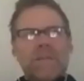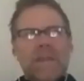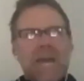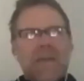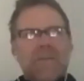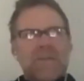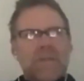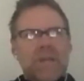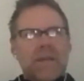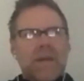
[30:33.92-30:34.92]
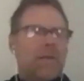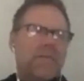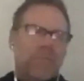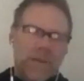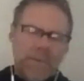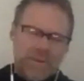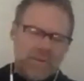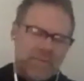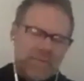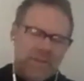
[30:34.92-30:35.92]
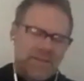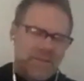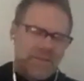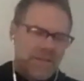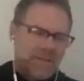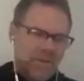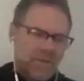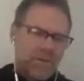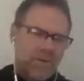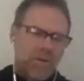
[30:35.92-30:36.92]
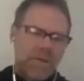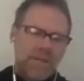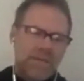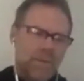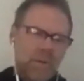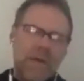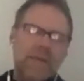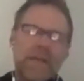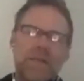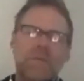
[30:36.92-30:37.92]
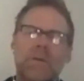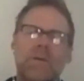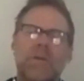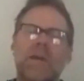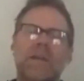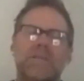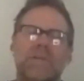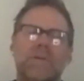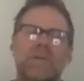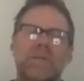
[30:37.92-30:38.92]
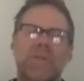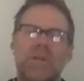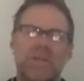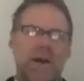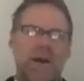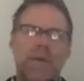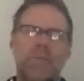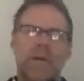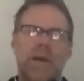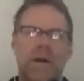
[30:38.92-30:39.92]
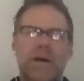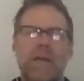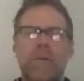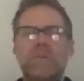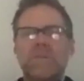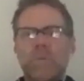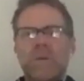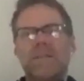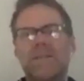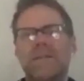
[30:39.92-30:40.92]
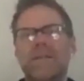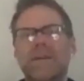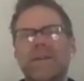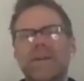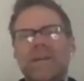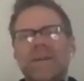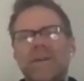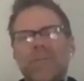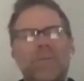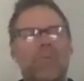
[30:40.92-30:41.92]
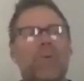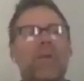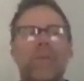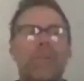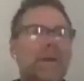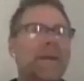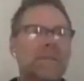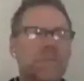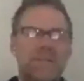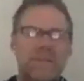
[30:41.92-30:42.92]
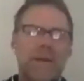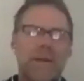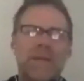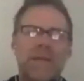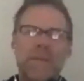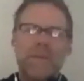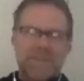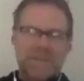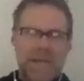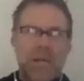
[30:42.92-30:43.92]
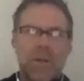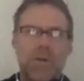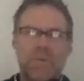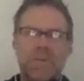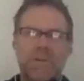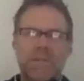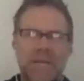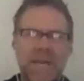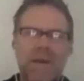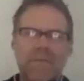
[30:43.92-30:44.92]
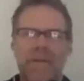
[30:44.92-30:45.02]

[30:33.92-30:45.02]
Taff is like I don't know if people, your uh, listeners out there know who he is, but I think he's one of the greatest vocalists of all time. Uh, he was the reason, well, one of the biggest reasons I became a singer was Russ Taff.